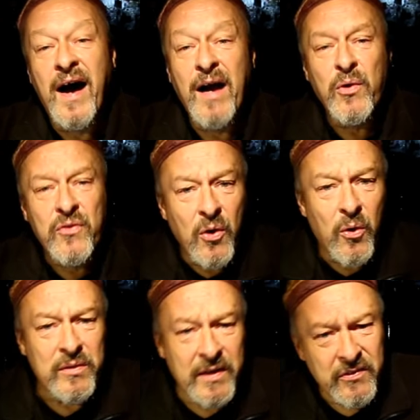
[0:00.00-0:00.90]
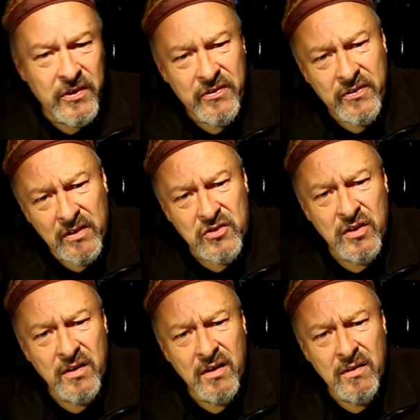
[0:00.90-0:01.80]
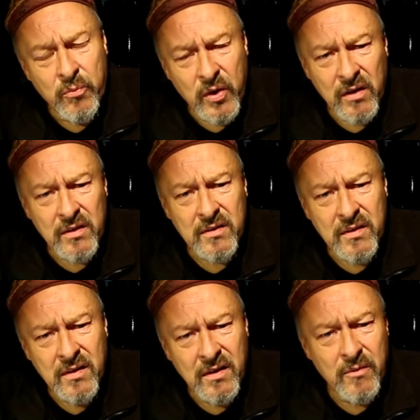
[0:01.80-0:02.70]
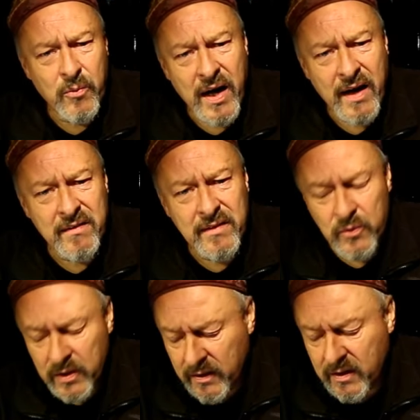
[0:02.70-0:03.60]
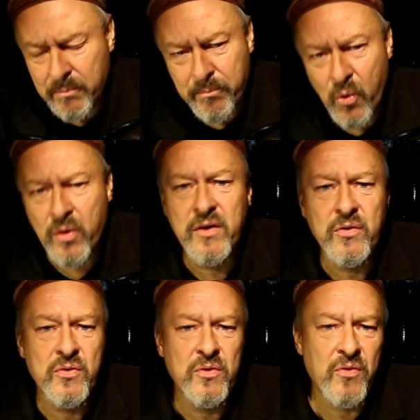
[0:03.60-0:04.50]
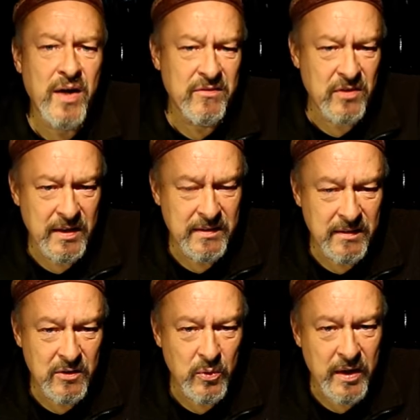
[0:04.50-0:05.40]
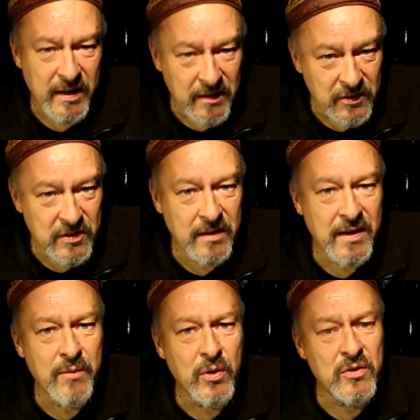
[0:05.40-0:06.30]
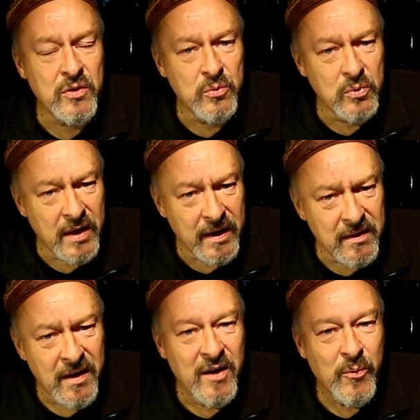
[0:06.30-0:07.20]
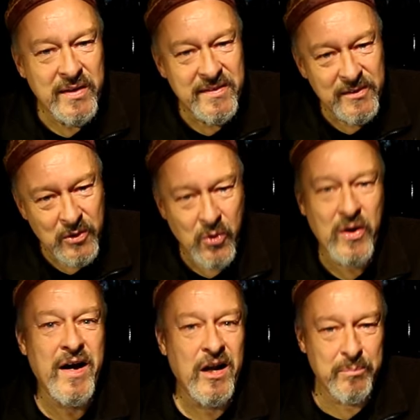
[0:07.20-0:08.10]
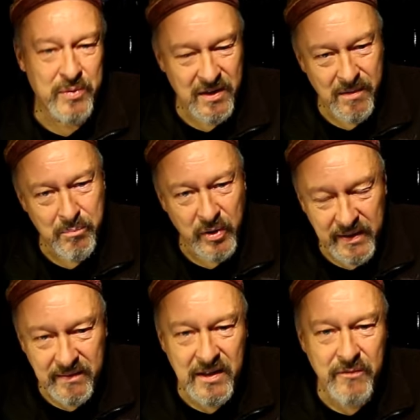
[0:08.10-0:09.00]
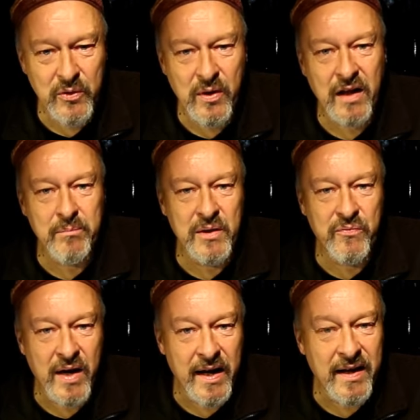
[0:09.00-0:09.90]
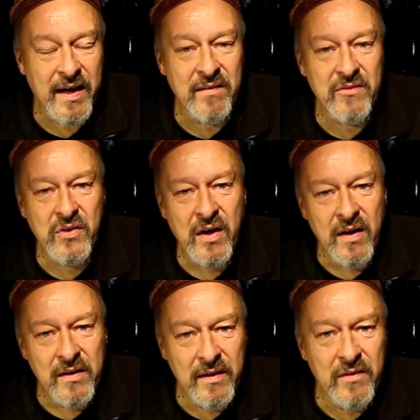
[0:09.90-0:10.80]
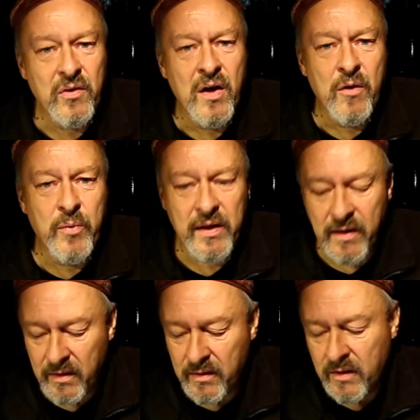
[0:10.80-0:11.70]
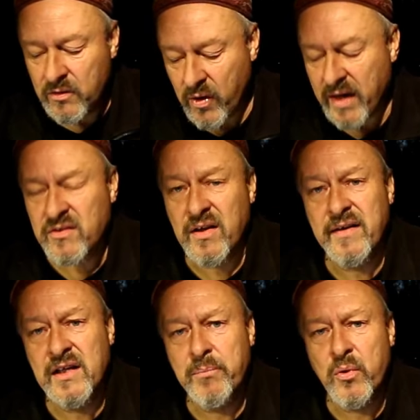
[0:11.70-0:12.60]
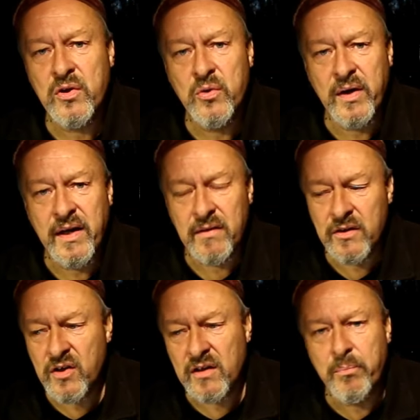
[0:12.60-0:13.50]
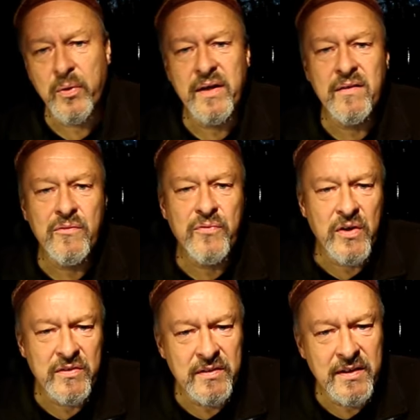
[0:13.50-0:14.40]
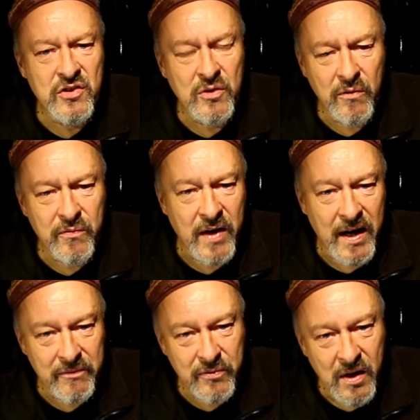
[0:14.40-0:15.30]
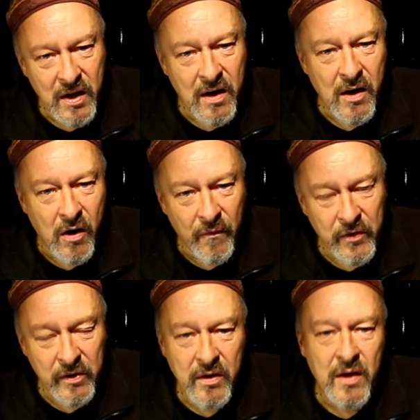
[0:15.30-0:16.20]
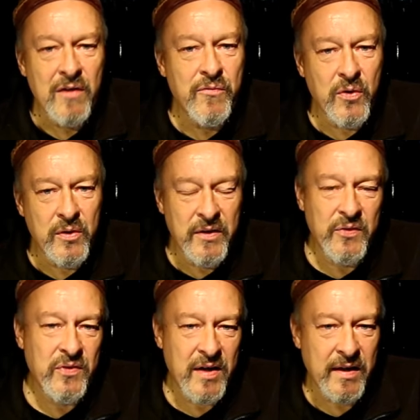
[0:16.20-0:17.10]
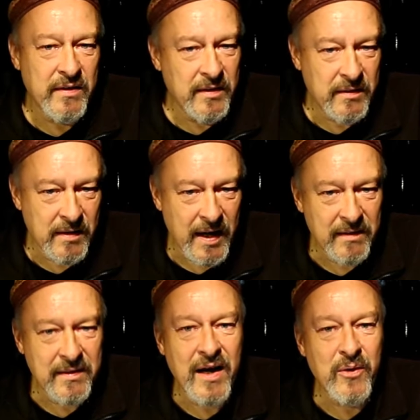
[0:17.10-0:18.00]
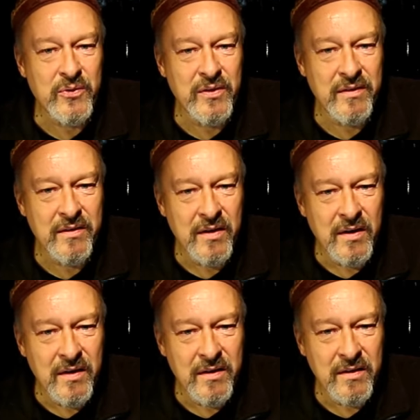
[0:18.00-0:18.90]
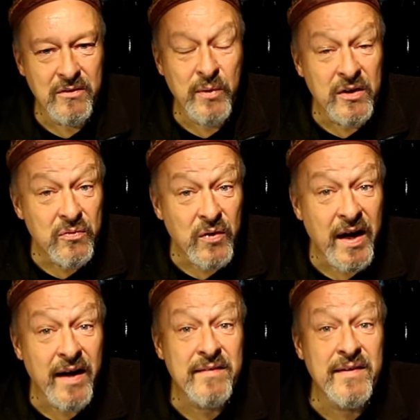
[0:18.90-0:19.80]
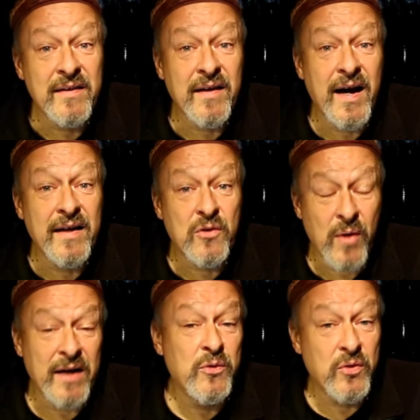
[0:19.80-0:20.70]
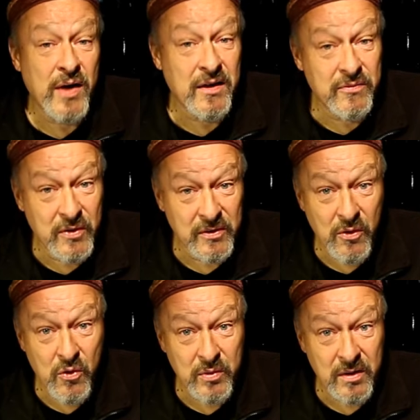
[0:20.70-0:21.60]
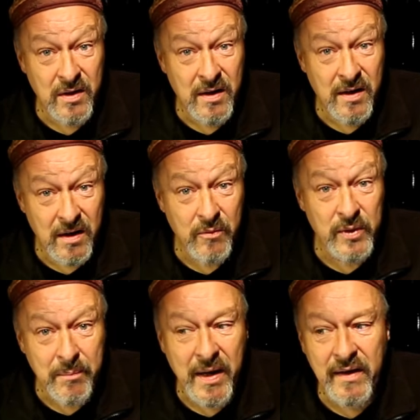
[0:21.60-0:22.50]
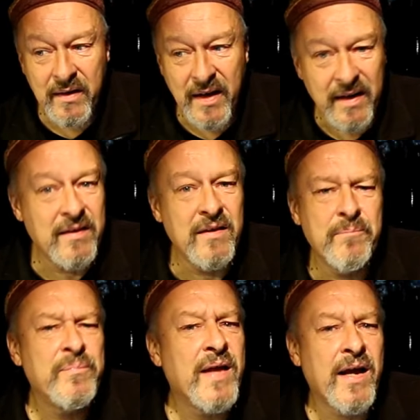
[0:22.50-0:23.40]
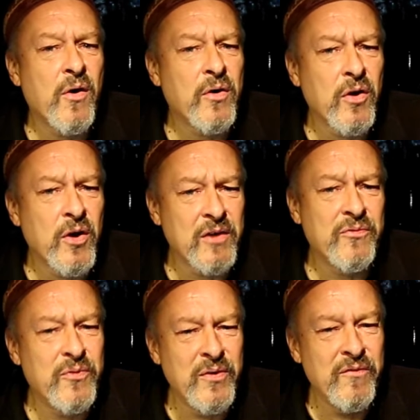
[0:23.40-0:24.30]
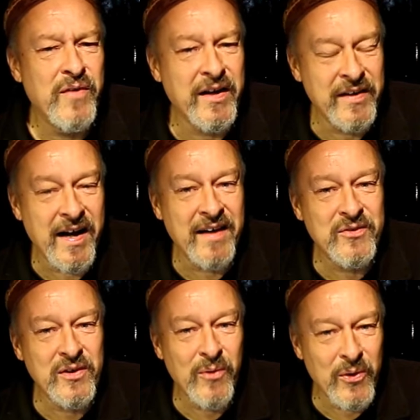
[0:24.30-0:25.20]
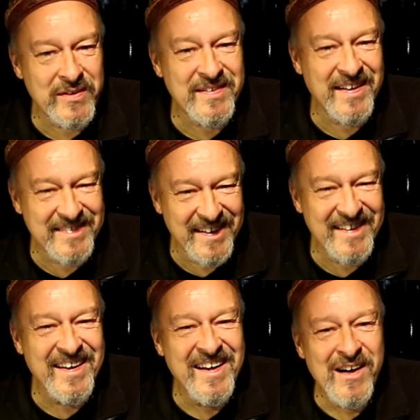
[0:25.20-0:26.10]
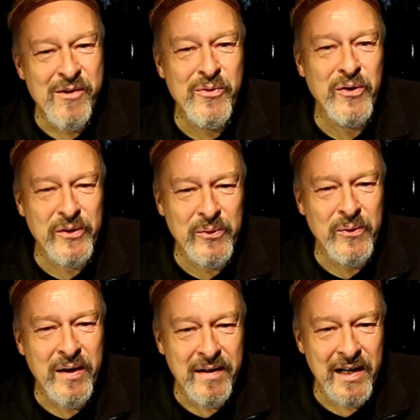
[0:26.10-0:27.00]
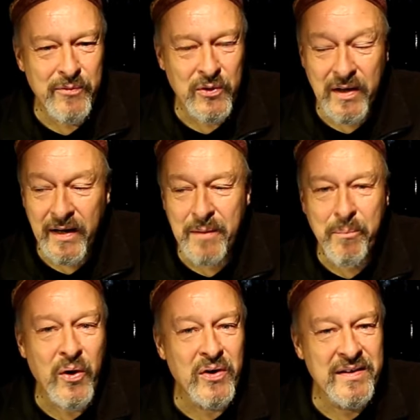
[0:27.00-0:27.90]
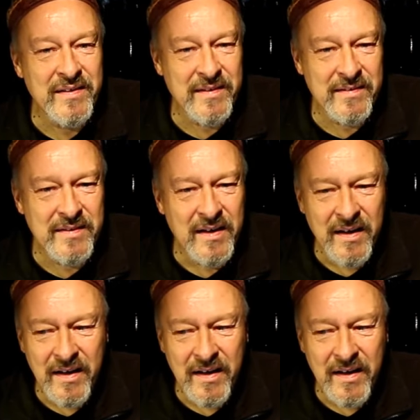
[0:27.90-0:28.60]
I was told this is such a worldwide, unique book, you should translate it to English, and I want to do that with your help. Please, if you help me finance this, we can translate the book to English and print the first edition of 5 100. For this I need 9,000 Swiss francs that I try to crowdfund over. We make it. There are a lot of very nice rewards, I think, for you if you take part in this